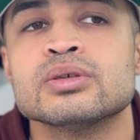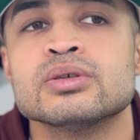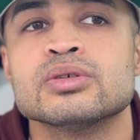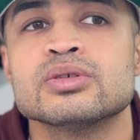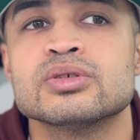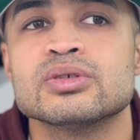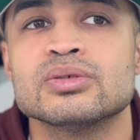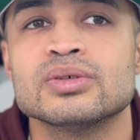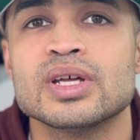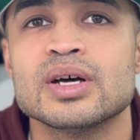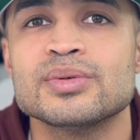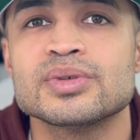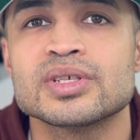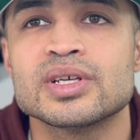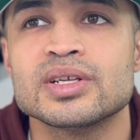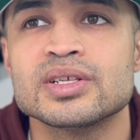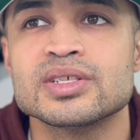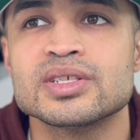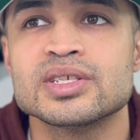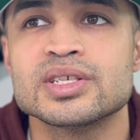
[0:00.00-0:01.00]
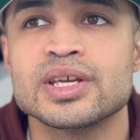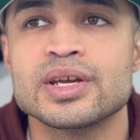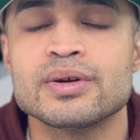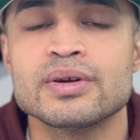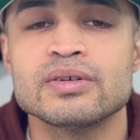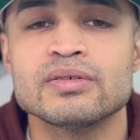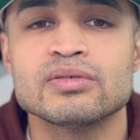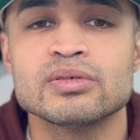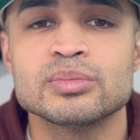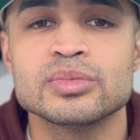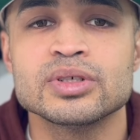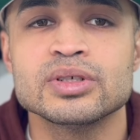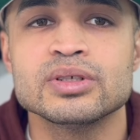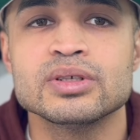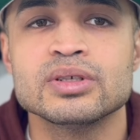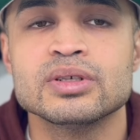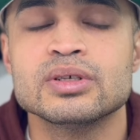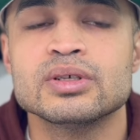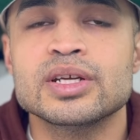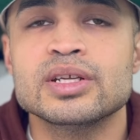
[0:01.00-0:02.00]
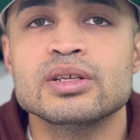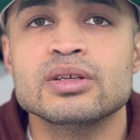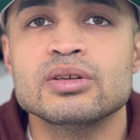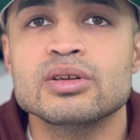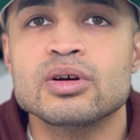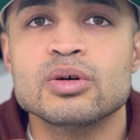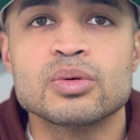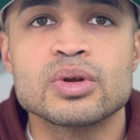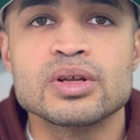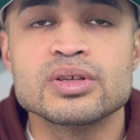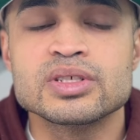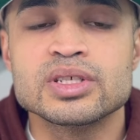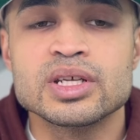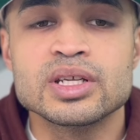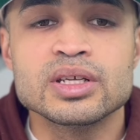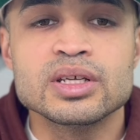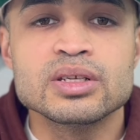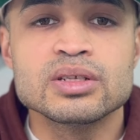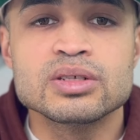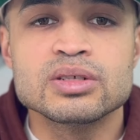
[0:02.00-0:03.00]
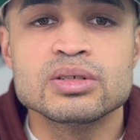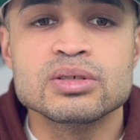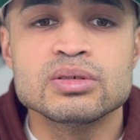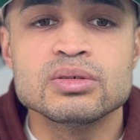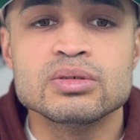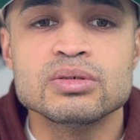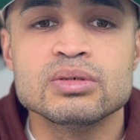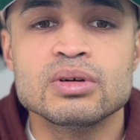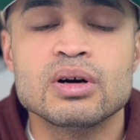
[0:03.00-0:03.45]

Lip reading: So that was kind of scary for me. I didn't know what I was getting into.